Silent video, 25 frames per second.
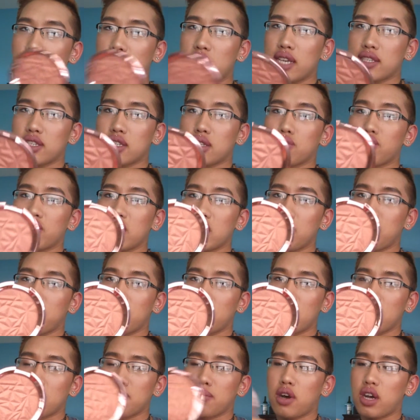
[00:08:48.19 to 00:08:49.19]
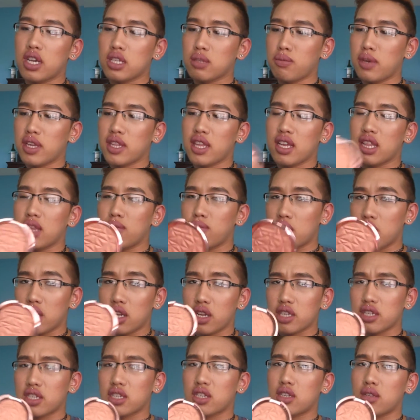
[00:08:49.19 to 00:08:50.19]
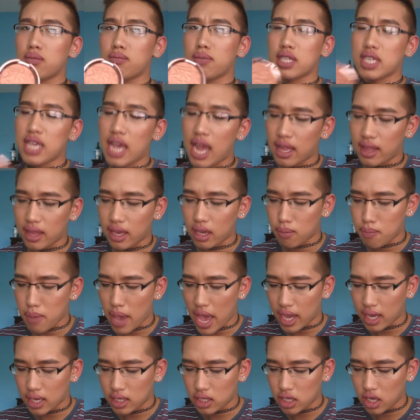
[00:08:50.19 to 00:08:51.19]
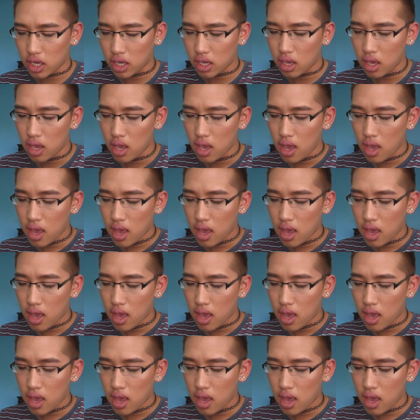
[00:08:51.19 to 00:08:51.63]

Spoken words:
It has this really pretty embossment, like limited edition and metallic packaging.